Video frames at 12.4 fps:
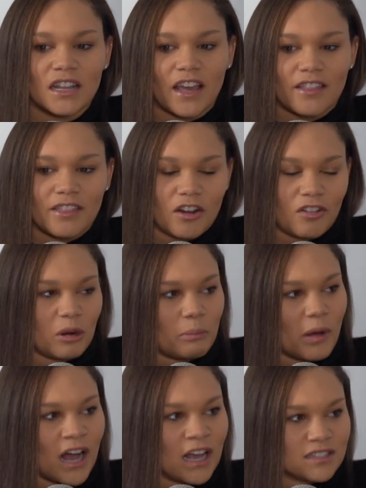like their little
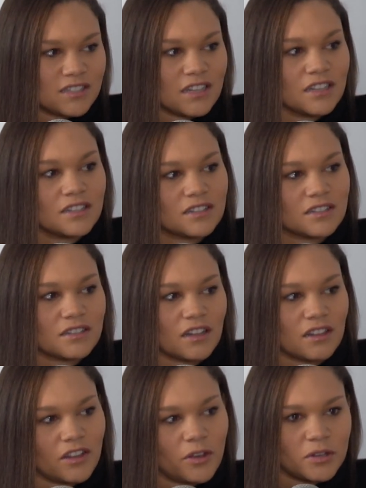posses
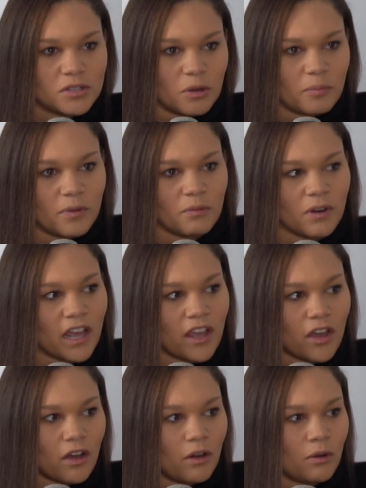at the US Open when I
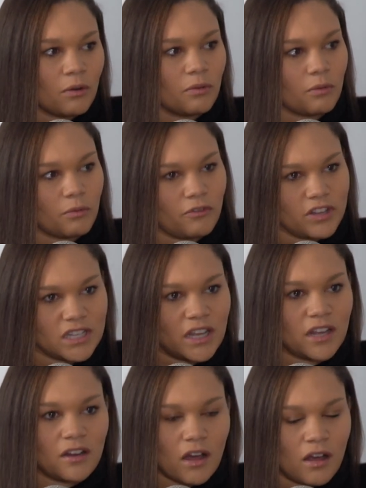go
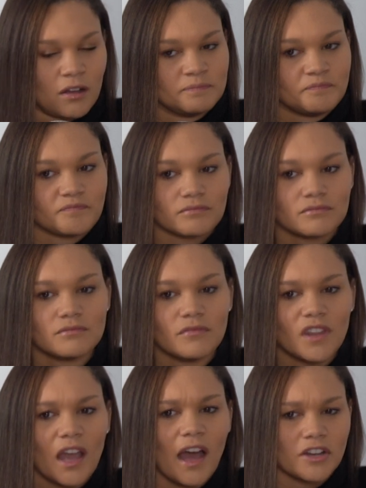visit Ashtra
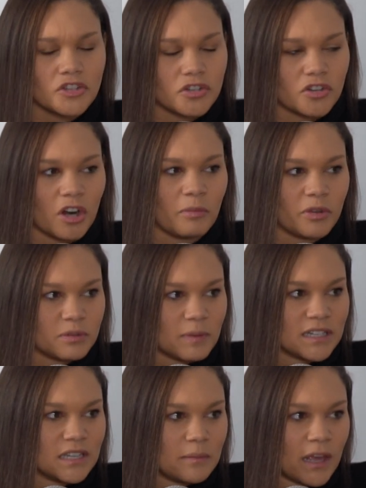Sharma, who's
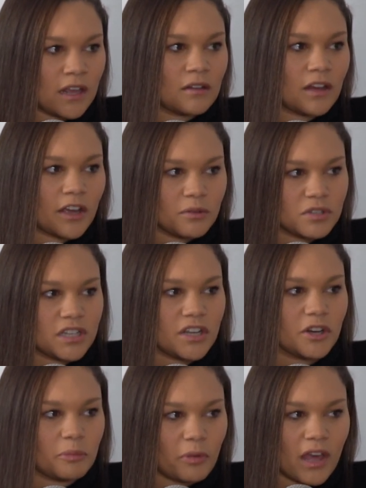my teammate. I go see
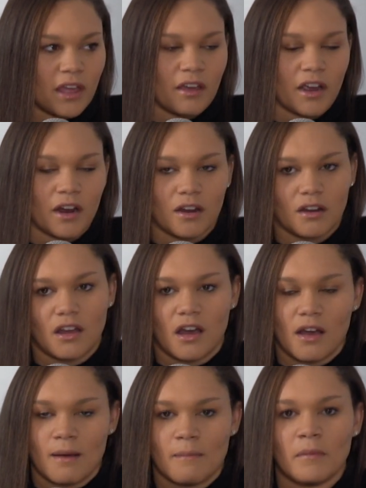her play there.
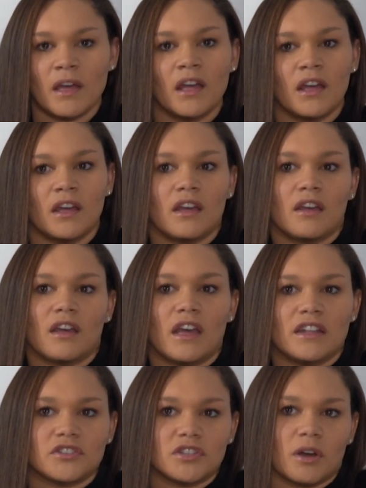
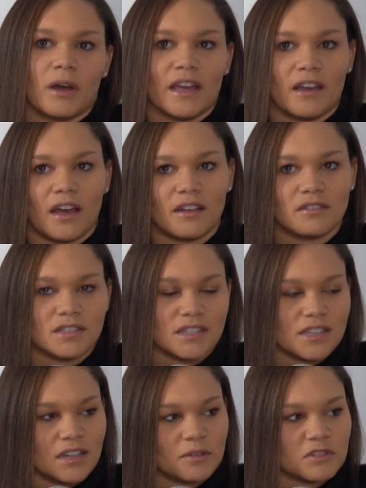And so I'll
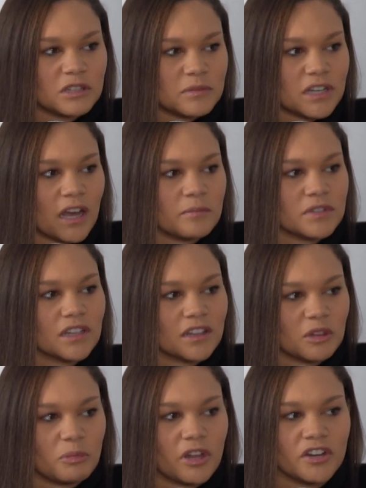see them sometimes in
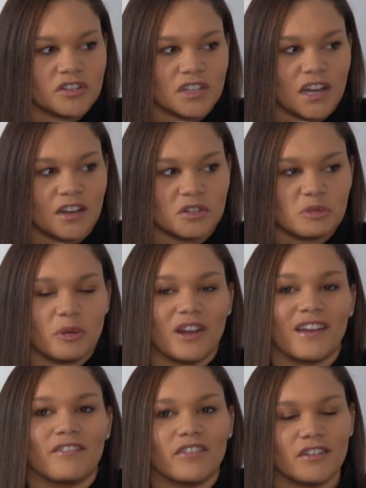like the players' lounge, but
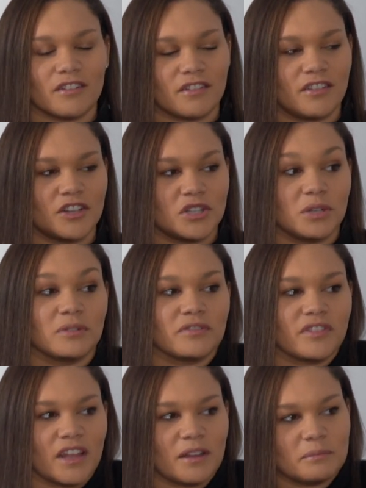never the two
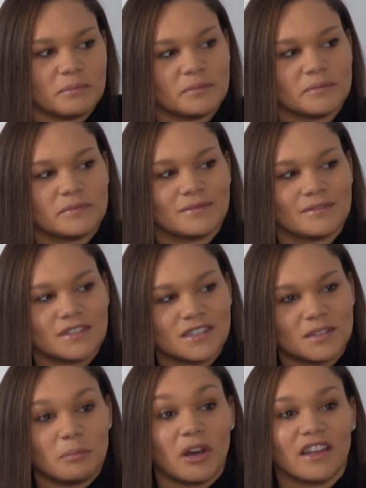of them.
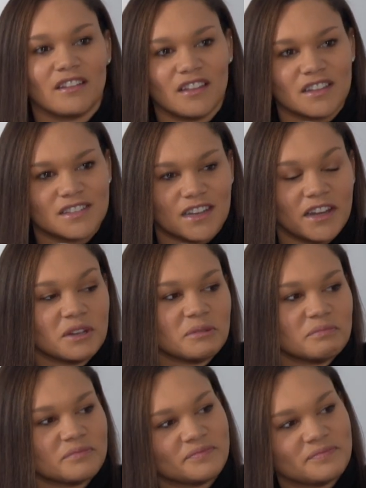It's a bucket list
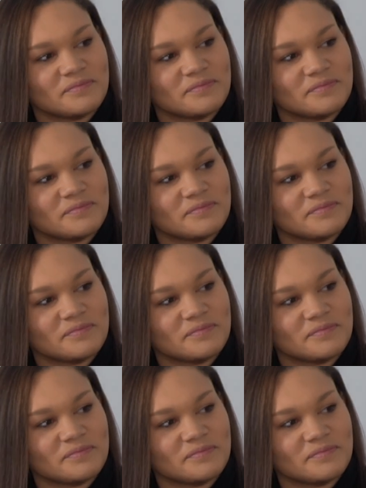item.